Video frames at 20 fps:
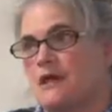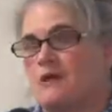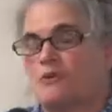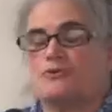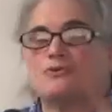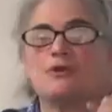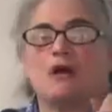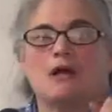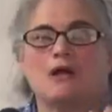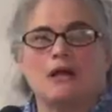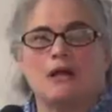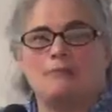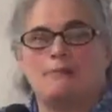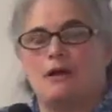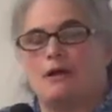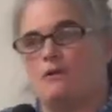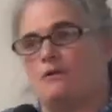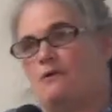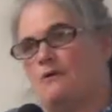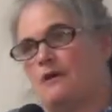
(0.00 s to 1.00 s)
You're talking
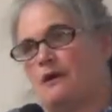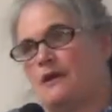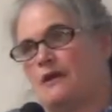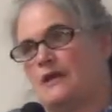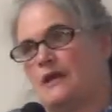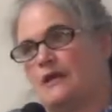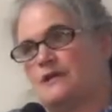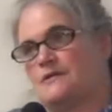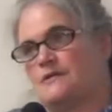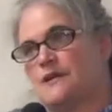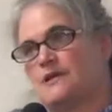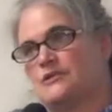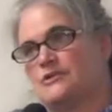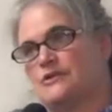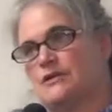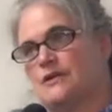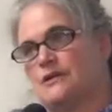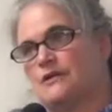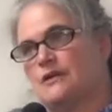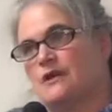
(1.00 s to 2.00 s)
about
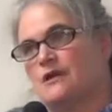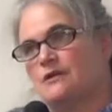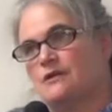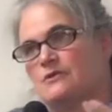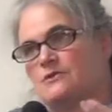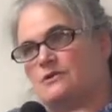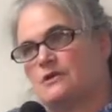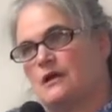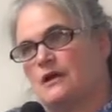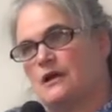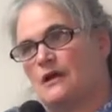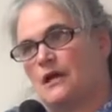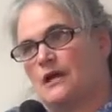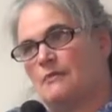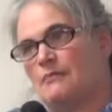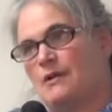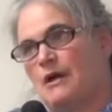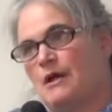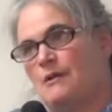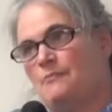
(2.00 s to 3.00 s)
organization. You're talking
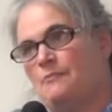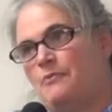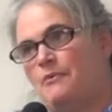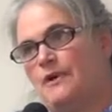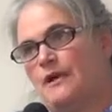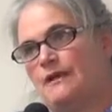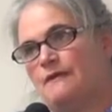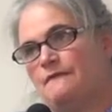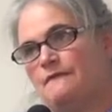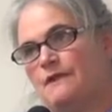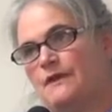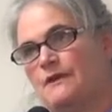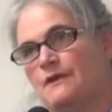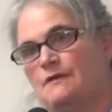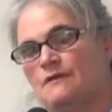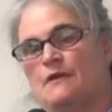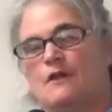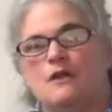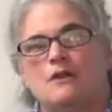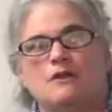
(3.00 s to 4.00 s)
about point of
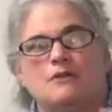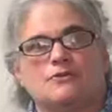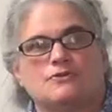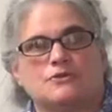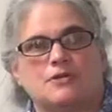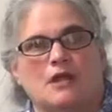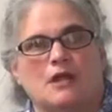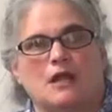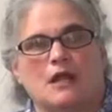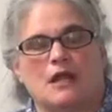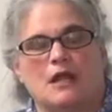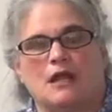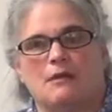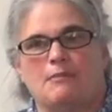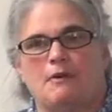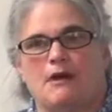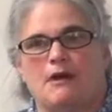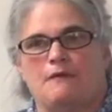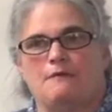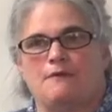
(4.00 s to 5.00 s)
view. You're talking
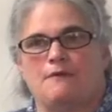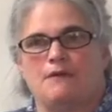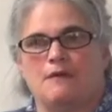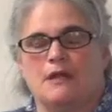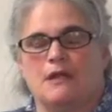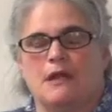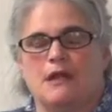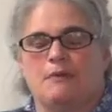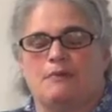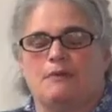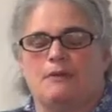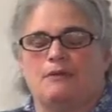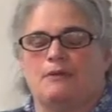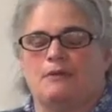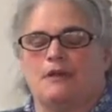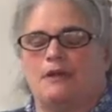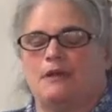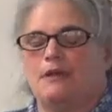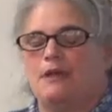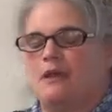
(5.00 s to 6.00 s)
about
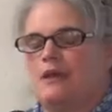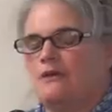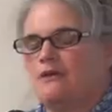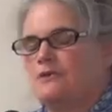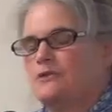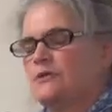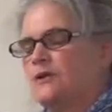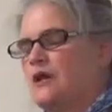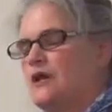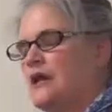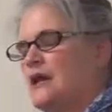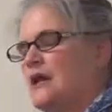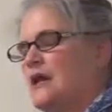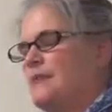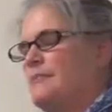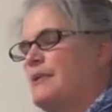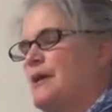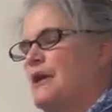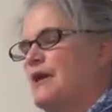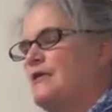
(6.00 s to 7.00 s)
vocabulary. You're
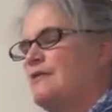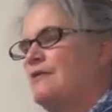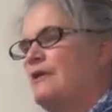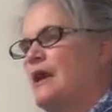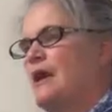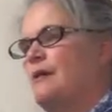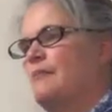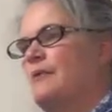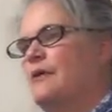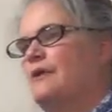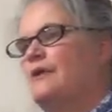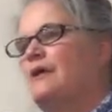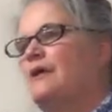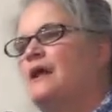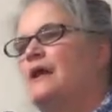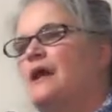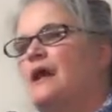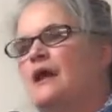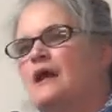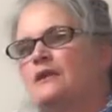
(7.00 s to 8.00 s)
talking about
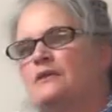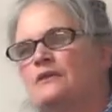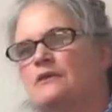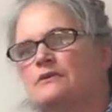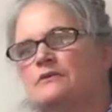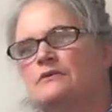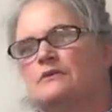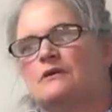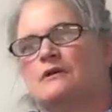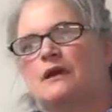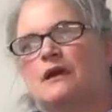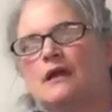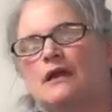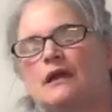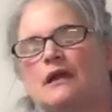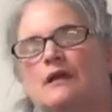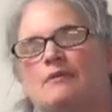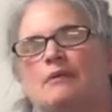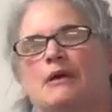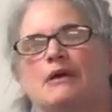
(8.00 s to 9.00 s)
grammar, and you're
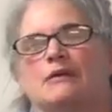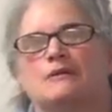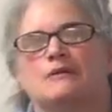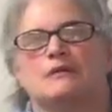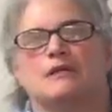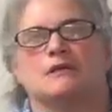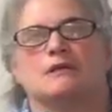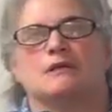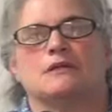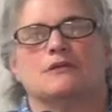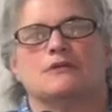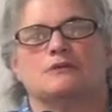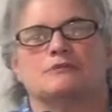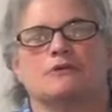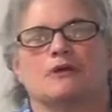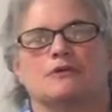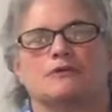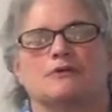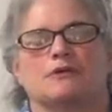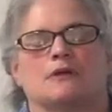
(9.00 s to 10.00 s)
talking about sentence
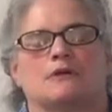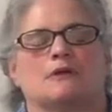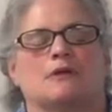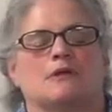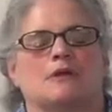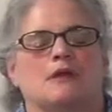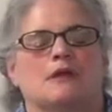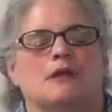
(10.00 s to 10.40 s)
structure.